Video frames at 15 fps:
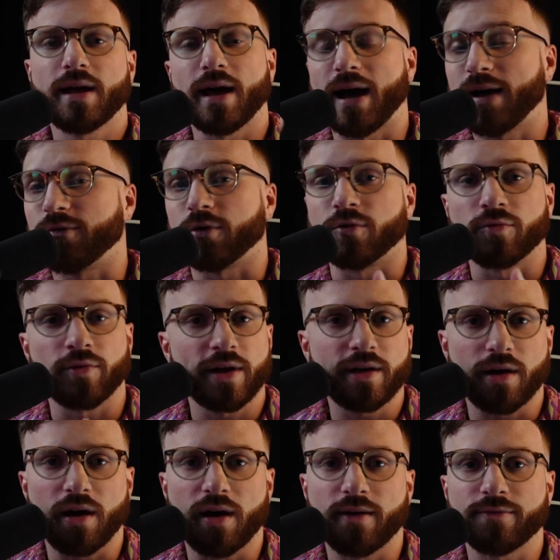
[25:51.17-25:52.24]
I have a great
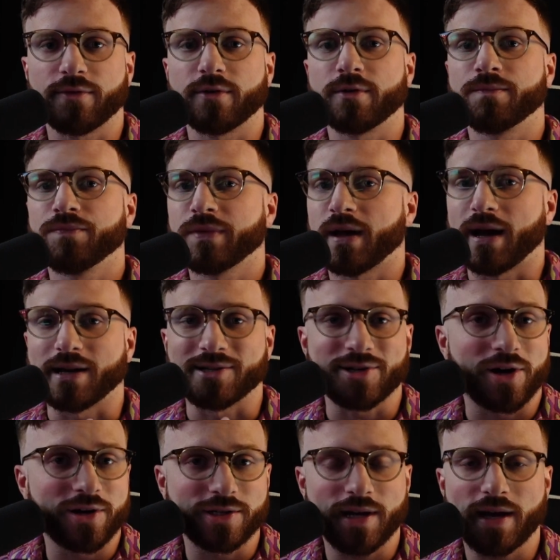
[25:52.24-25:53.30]
offer. I
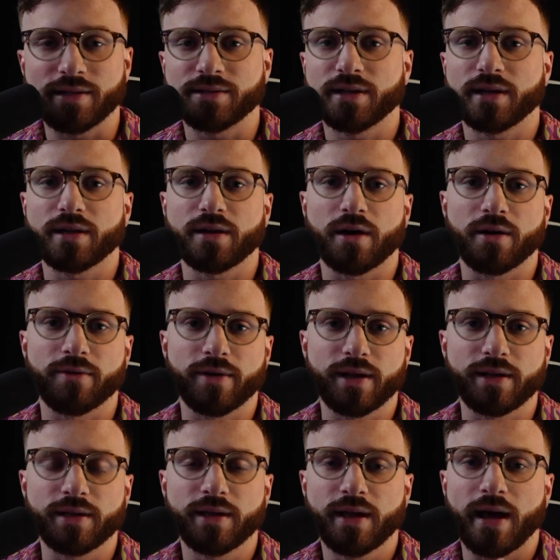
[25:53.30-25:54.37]
charge high ticket
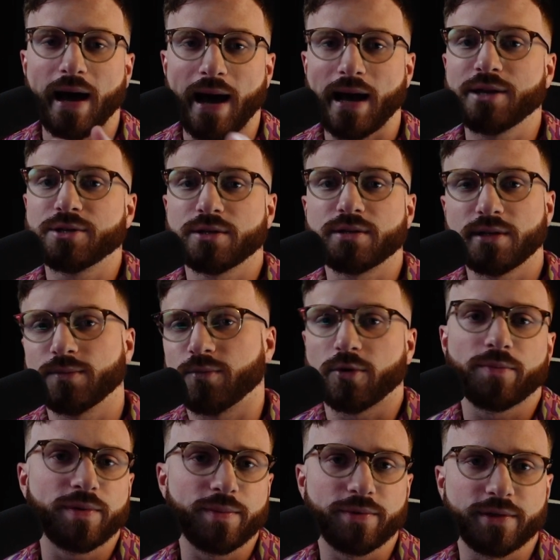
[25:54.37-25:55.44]
already. I just need
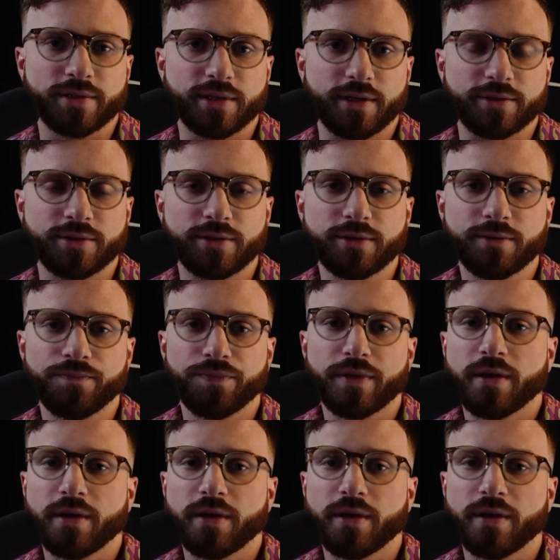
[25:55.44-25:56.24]
more people to sell to.